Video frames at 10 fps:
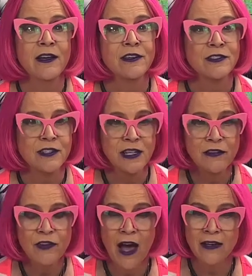
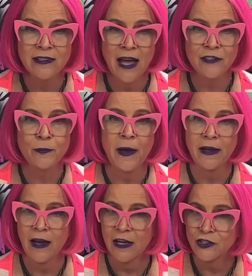Steve
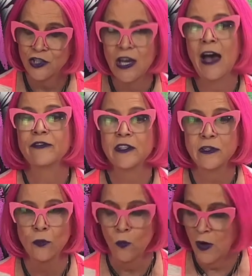Dasbach got
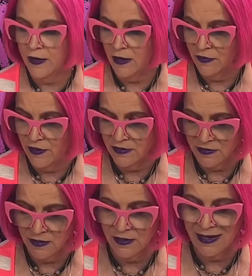shafted when
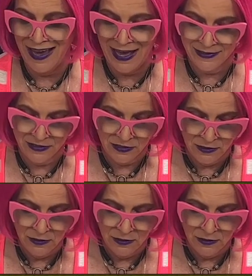this got